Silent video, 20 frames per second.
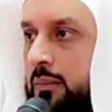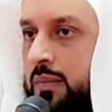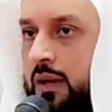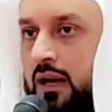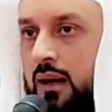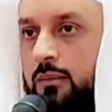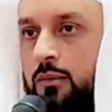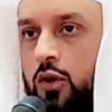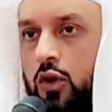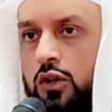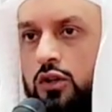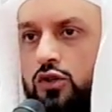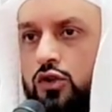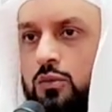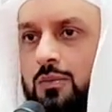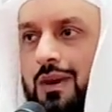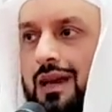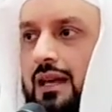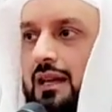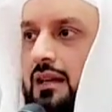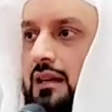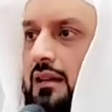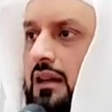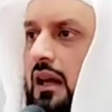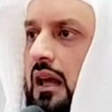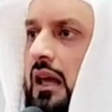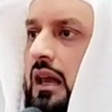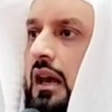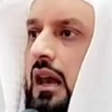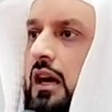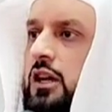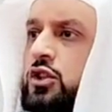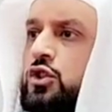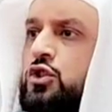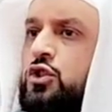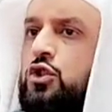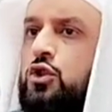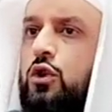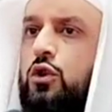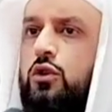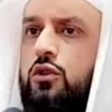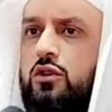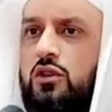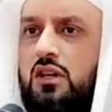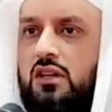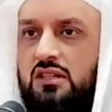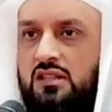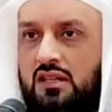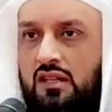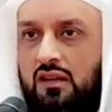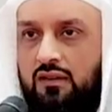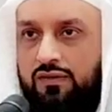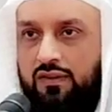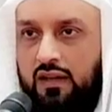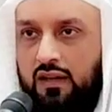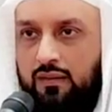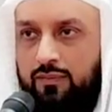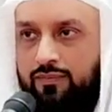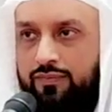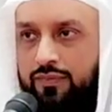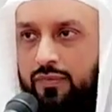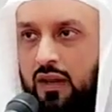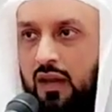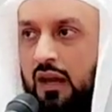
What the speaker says: but I'm going to make it a luxurious living.